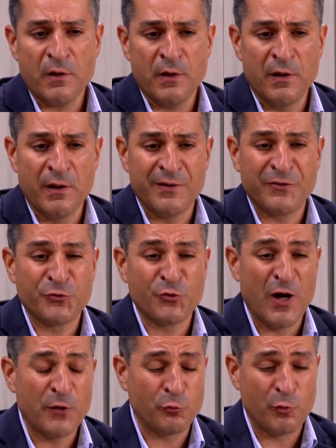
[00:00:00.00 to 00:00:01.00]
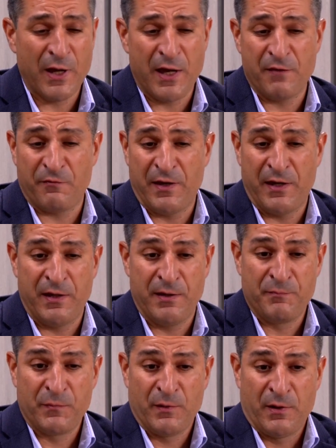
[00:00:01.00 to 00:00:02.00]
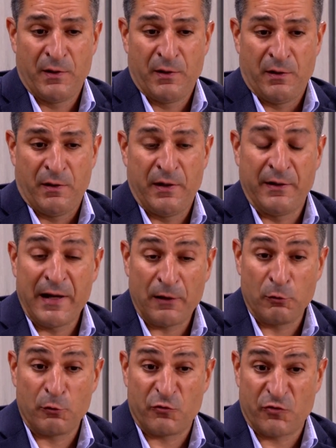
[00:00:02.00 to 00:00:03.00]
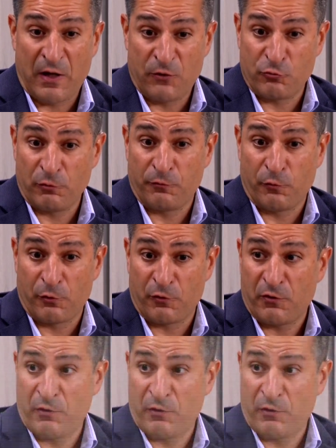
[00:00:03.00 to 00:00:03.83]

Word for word: Uh, try to have a, a regular schedule for uh,